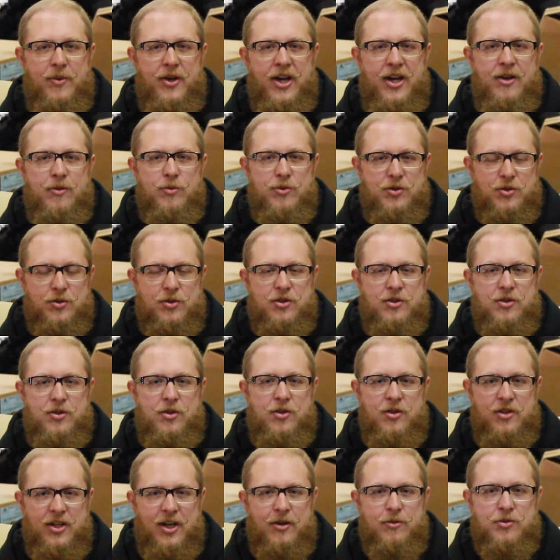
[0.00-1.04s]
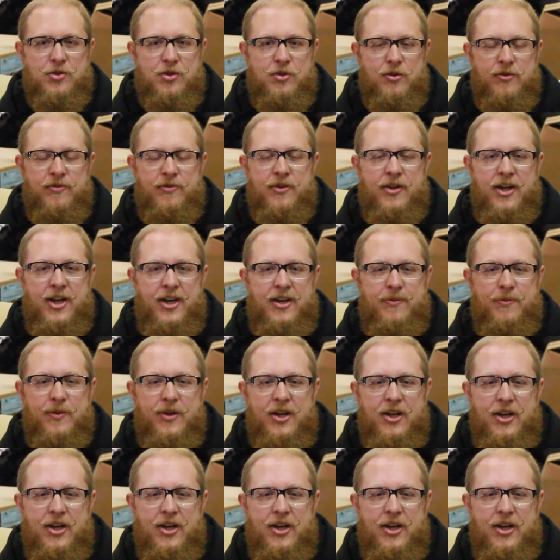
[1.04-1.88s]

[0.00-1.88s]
band, which was, that was good for them,